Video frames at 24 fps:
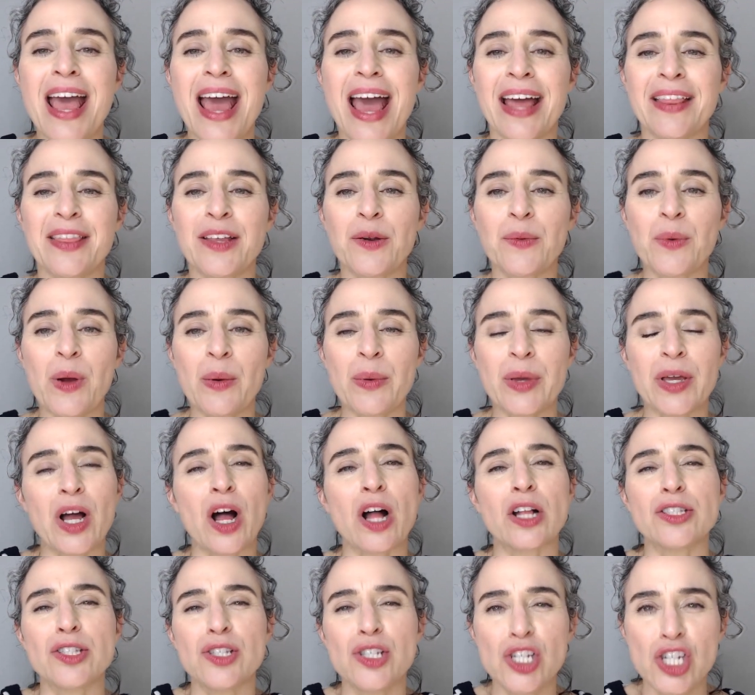And they're what we
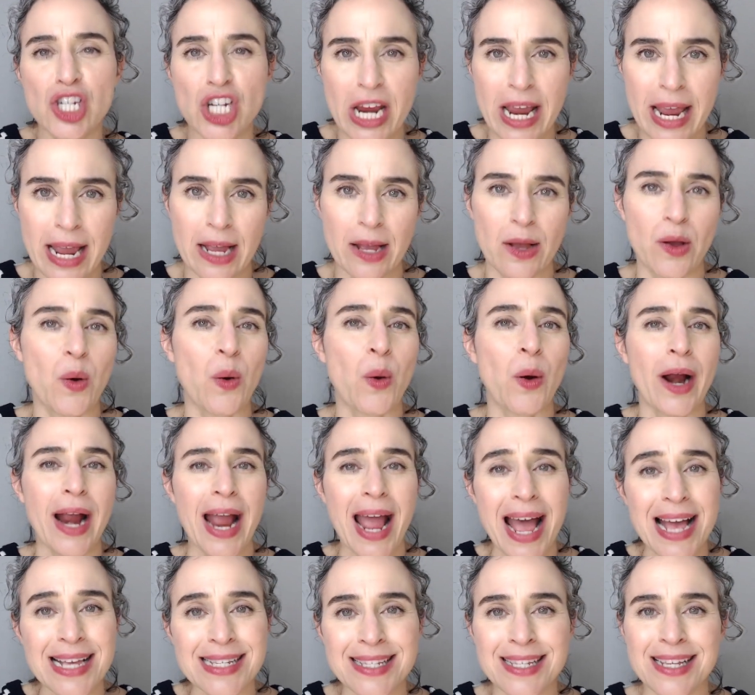call jing or
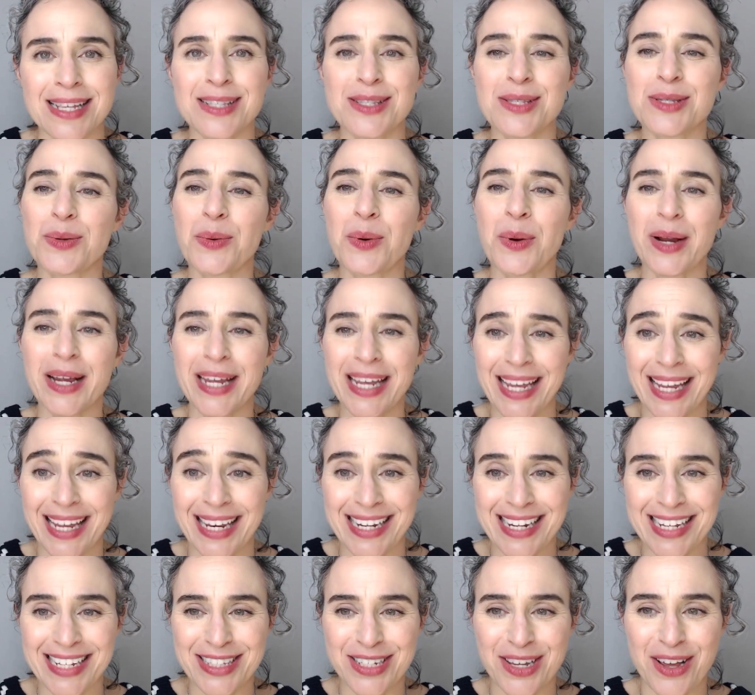essence or
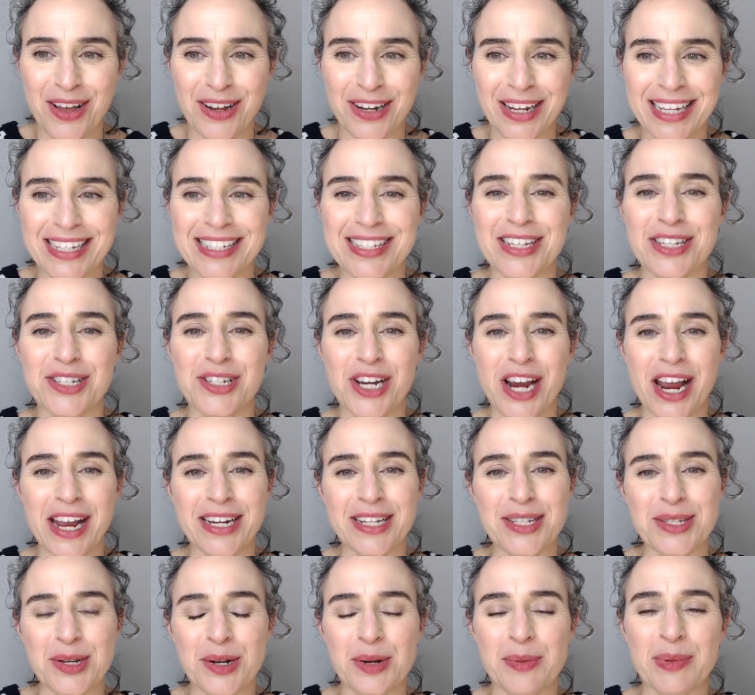kidney tonics in
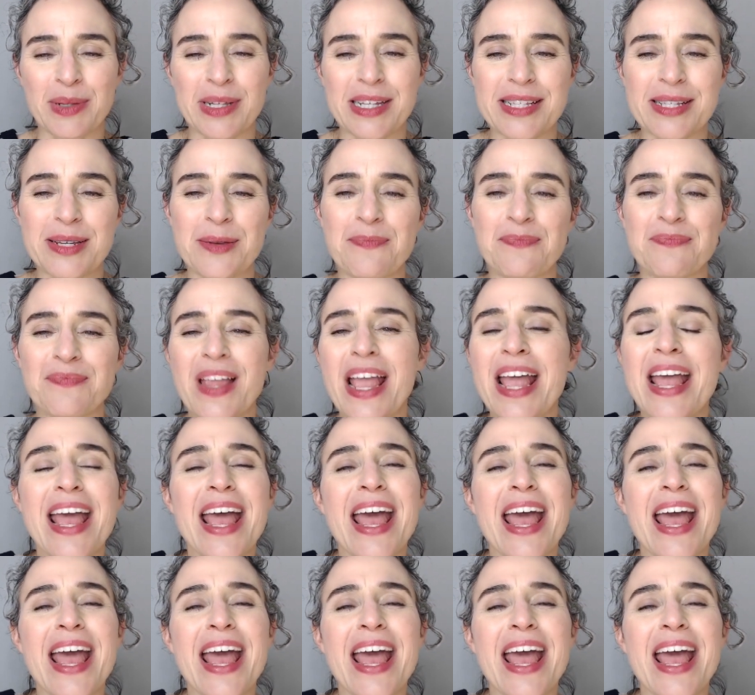Chinese herbalism.